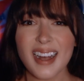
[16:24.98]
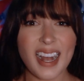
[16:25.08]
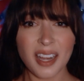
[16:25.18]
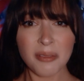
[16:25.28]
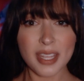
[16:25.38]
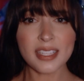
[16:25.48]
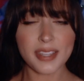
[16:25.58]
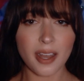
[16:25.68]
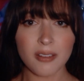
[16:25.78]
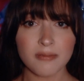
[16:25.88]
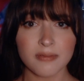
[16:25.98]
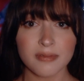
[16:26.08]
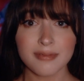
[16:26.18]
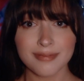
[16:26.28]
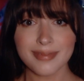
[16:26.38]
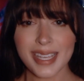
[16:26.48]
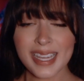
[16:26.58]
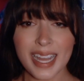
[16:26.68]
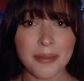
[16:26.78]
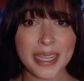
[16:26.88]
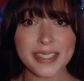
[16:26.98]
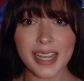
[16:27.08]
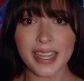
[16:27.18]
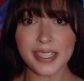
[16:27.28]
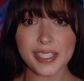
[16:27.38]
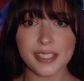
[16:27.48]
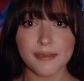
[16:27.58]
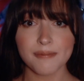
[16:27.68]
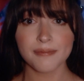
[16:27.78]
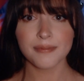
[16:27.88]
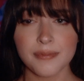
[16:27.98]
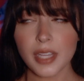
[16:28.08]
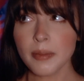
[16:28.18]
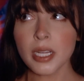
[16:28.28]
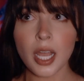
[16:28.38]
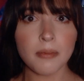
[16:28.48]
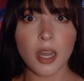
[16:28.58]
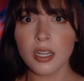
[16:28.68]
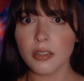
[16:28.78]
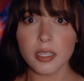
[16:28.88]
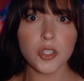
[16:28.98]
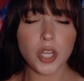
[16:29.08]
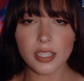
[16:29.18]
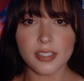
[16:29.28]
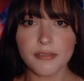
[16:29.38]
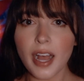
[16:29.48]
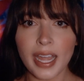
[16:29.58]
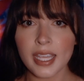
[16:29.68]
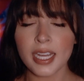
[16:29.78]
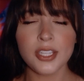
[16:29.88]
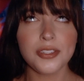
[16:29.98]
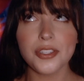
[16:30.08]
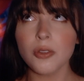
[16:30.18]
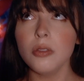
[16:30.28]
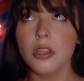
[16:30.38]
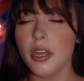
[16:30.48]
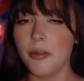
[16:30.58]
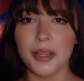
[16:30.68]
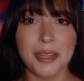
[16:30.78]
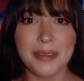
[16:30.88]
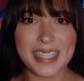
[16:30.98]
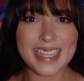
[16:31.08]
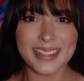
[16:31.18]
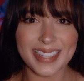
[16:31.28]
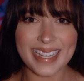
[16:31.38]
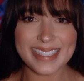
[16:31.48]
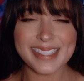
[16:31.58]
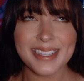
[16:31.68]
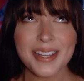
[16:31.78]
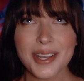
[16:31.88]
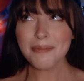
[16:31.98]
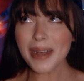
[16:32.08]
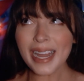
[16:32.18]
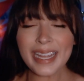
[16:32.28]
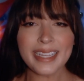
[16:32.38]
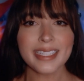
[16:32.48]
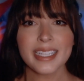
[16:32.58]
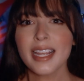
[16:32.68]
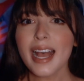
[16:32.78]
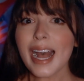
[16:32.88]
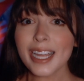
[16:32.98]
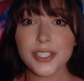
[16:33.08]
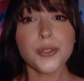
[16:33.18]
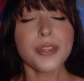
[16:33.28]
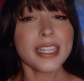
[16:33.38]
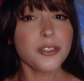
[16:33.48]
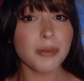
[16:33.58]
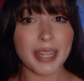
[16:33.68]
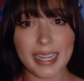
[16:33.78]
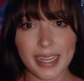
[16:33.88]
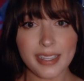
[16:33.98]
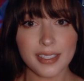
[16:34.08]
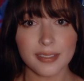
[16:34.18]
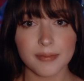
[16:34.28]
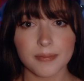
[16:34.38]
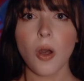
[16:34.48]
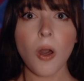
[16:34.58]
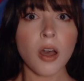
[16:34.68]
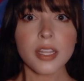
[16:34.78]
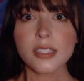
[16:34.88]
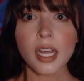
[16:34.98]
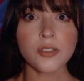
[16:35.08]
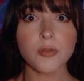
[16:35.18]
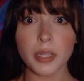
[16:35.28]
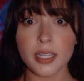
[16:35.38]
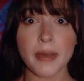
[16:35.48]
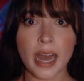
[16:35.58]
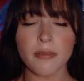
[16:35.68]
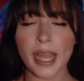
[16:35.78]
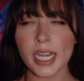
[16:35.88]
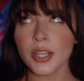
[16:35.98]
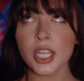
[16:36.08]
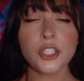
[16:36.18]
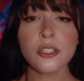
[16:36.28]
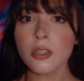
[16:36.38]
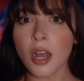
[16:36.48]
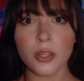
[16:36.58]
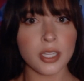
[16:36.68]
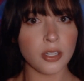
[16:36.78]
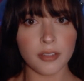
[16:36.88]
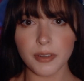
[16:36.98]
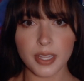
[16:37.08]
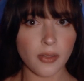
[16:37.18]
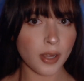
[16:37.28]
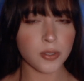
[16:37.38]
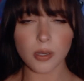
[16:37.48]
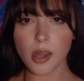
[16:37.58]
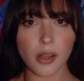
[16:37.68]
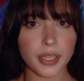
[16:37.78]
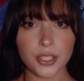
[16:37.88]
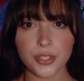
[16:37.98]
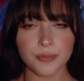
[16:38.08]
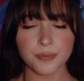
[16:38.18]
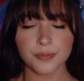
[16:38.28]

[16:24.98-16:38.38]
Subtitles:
I don't think so. It kind of makes sense. I mean, I'm not like justifying it, it's still literally ridiculous, but I do think it's related. All this sounds really bad, right? Like, it's not looking good for the Electoral College.